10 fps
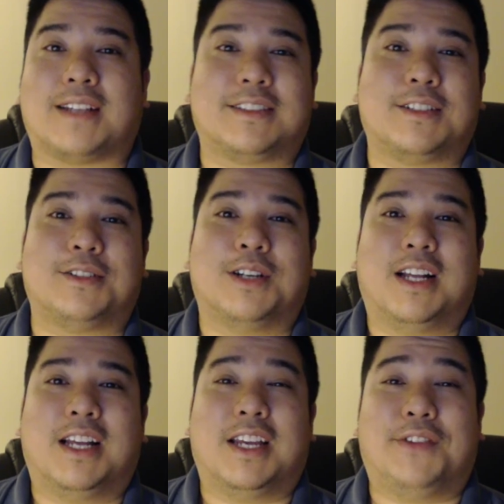So
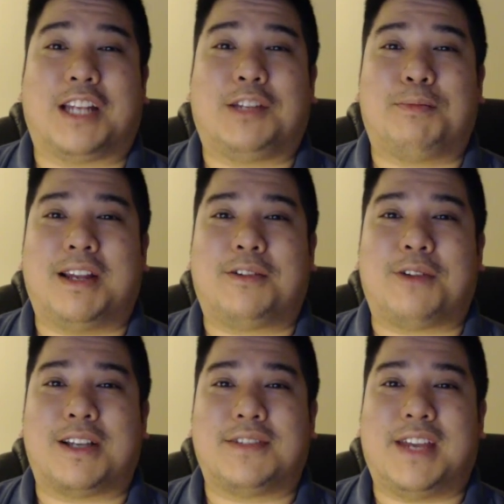if you like to play
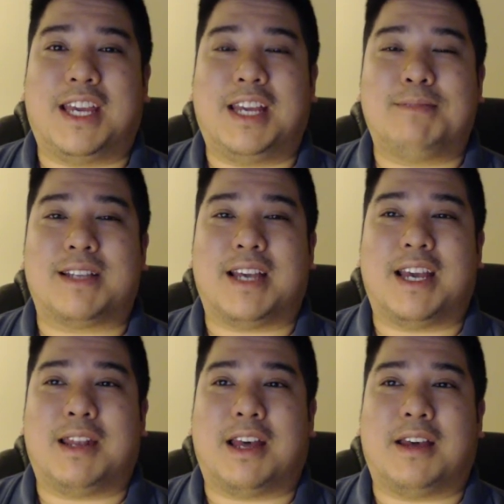aggressive games
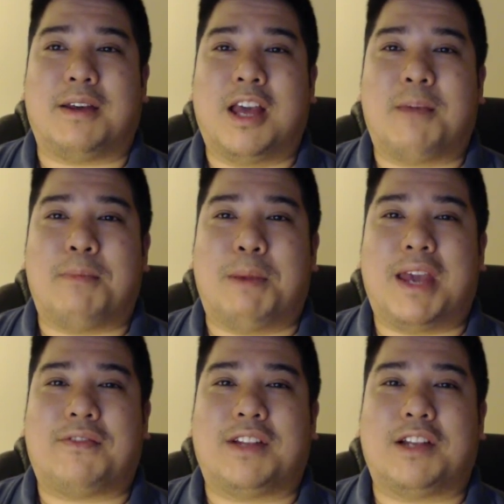and maybe
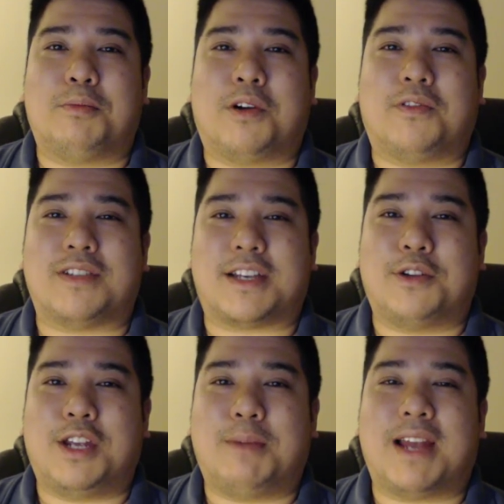have a little more of a
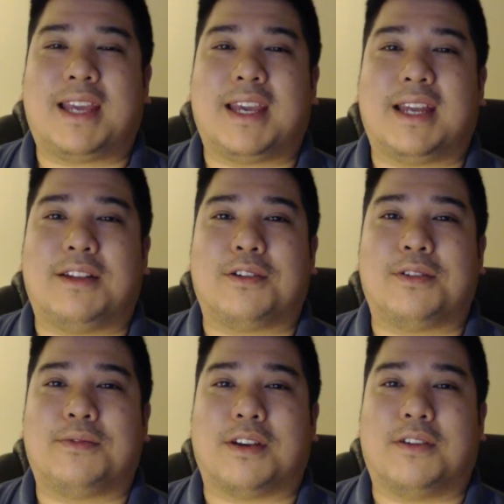security blanket in
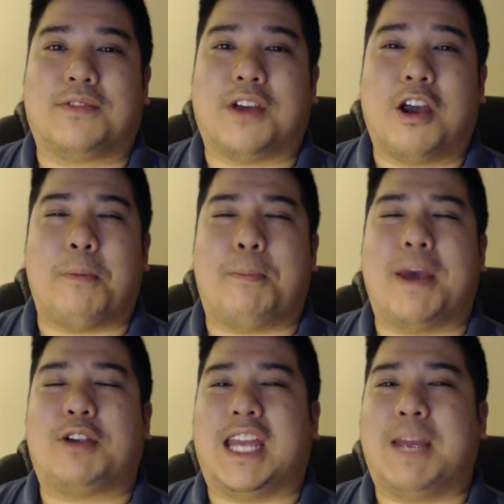terms of a
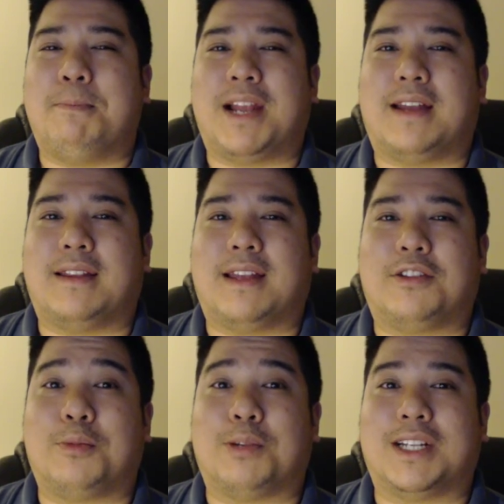better game plan than
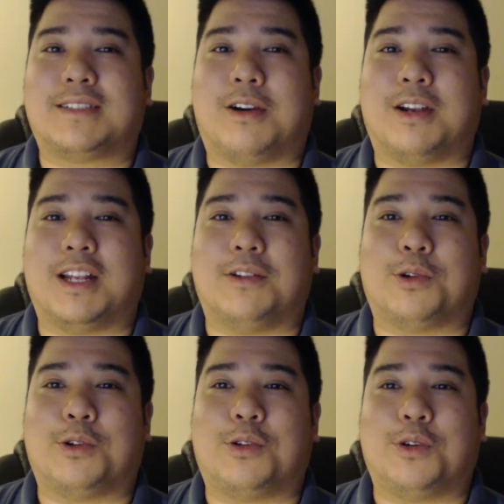Turbo Discard in
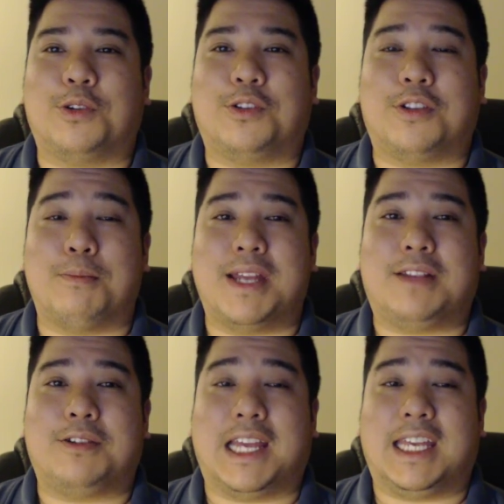order to go into the
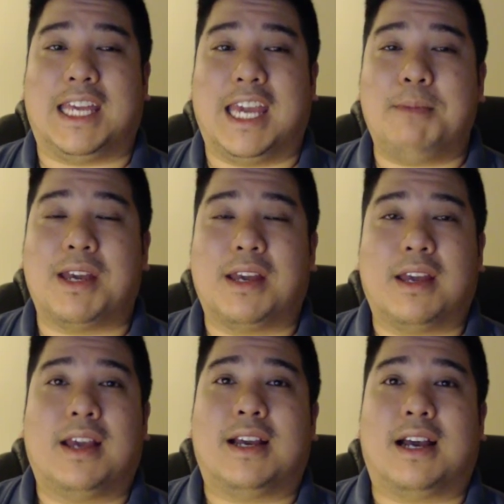mid to late game,
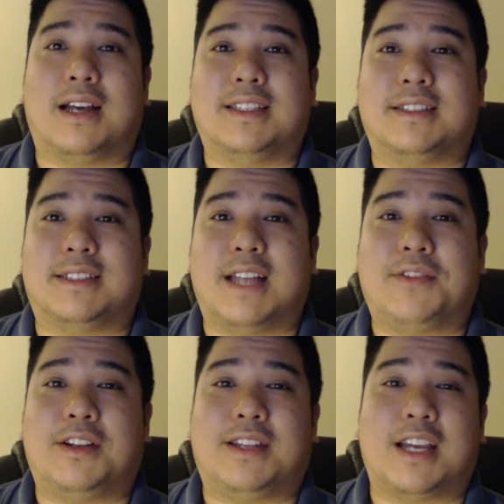this is
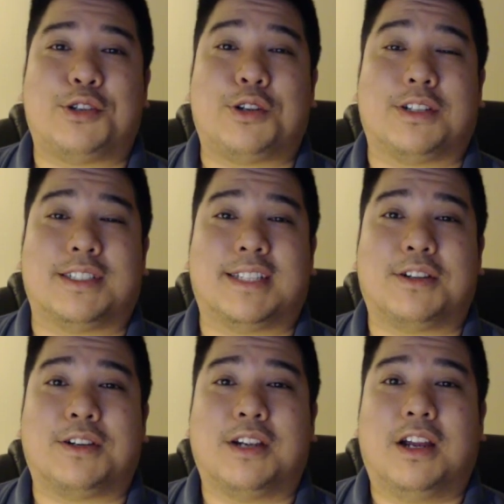definitely a deck you should
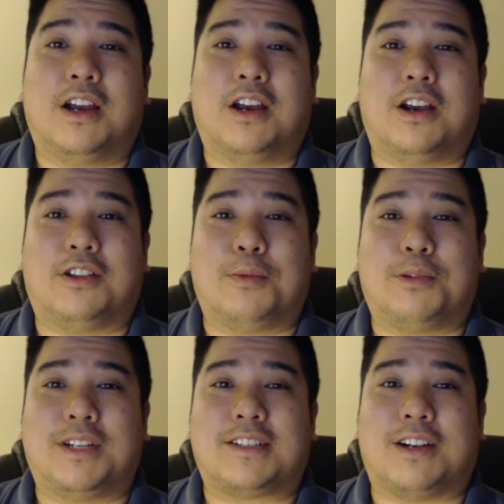consider.
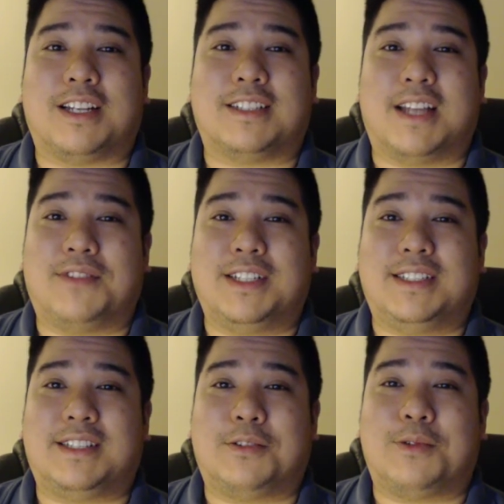Turbo Discard is definitely
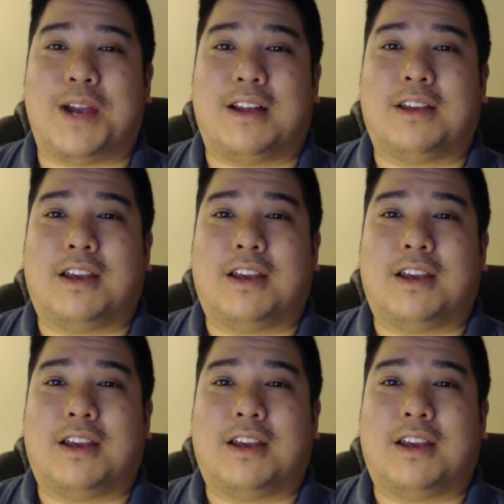still around.